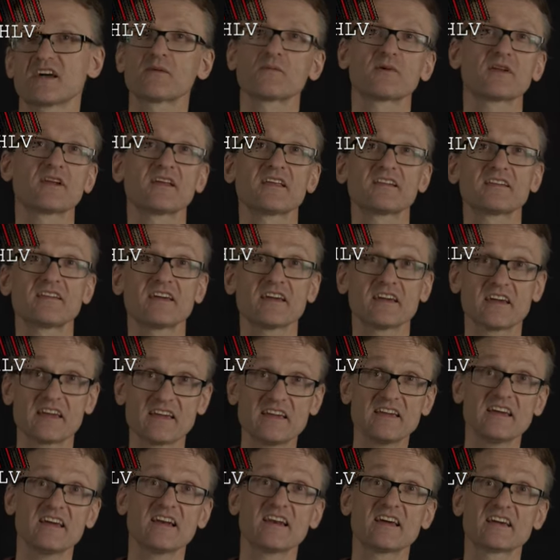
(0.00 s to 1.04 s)
I'm going to take a
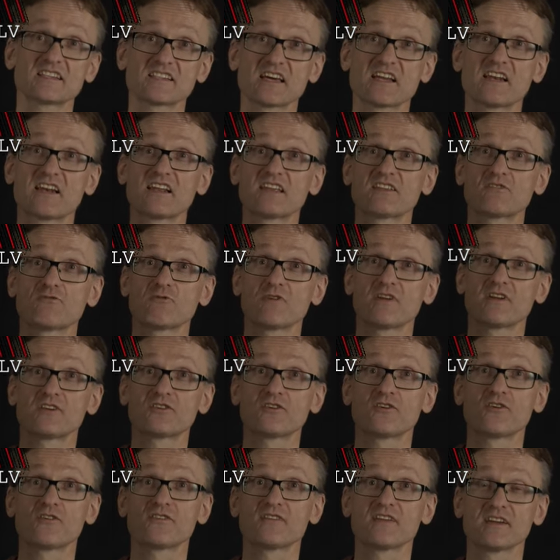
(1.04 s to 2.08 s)
helix and literally
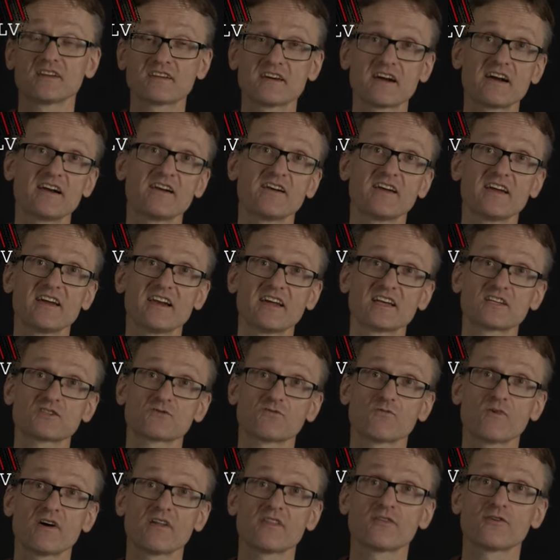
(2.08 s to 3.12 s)
turn the entire helix
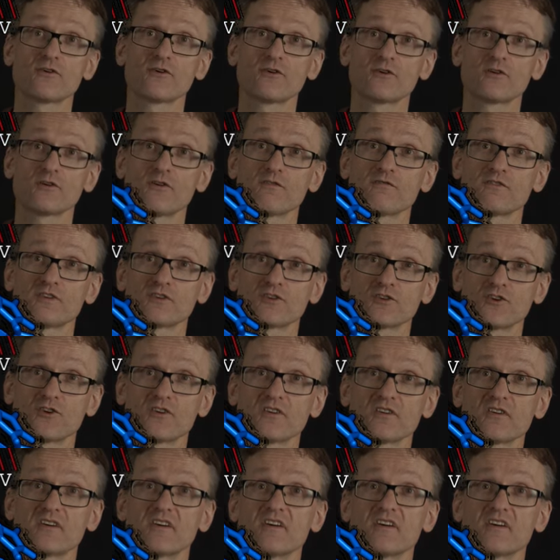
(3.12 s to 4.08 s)
one third of a turn.